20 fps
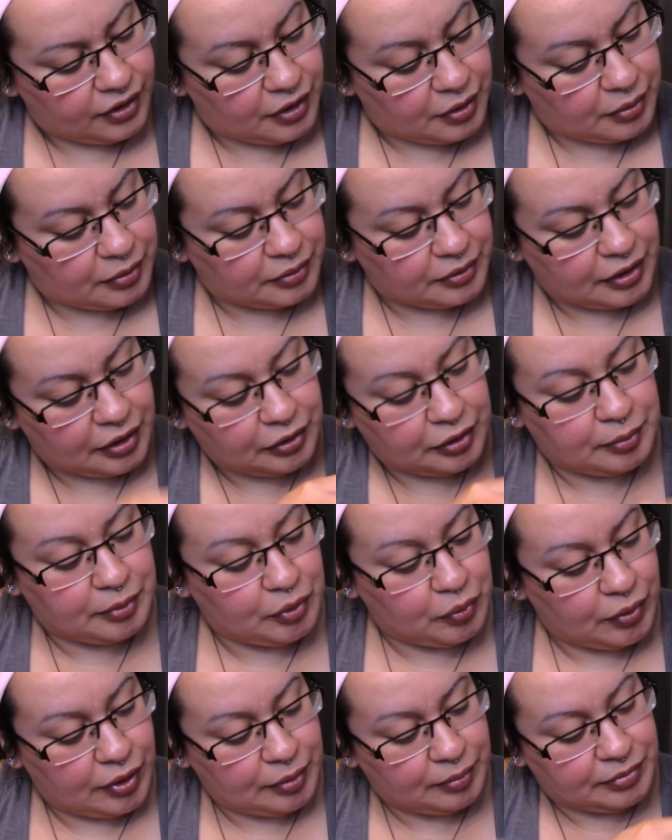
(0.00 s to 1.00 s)
Now let me
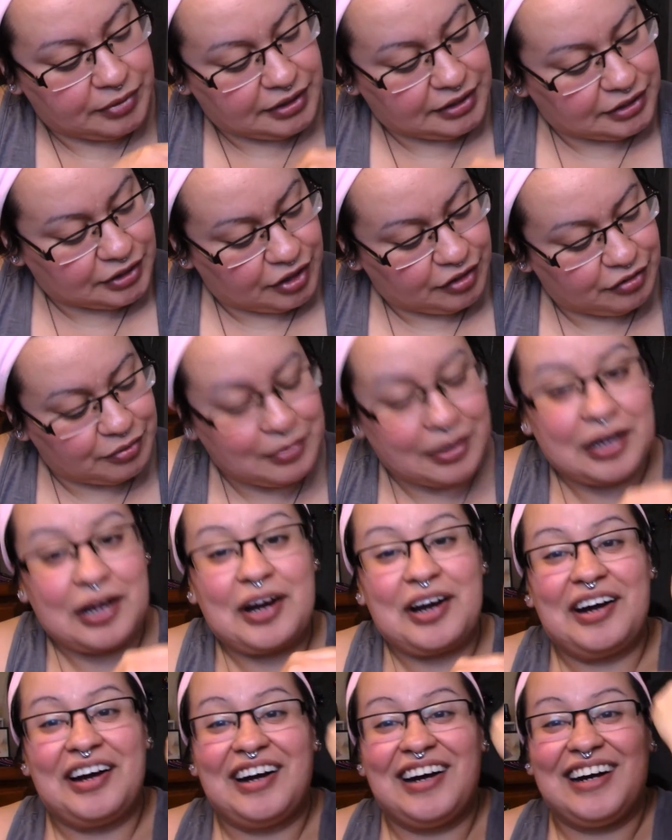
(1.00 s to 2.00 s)
wipe these off my
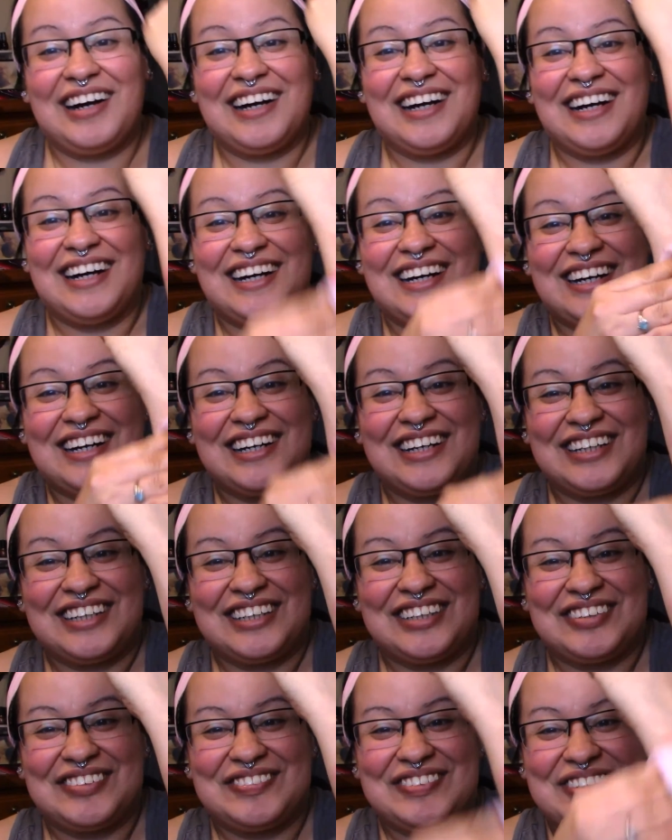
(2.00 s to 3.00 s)

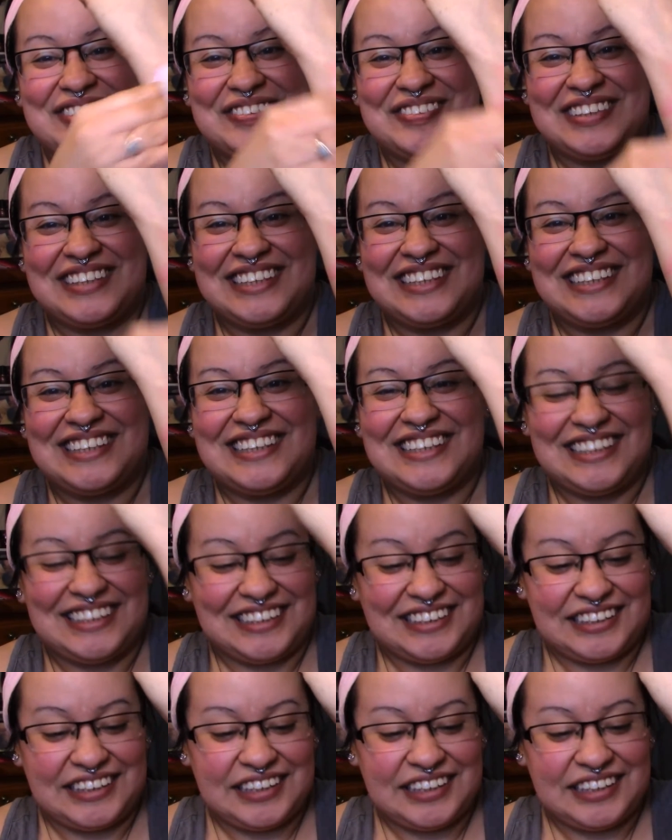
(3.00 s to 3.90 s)
arm. Oh my god.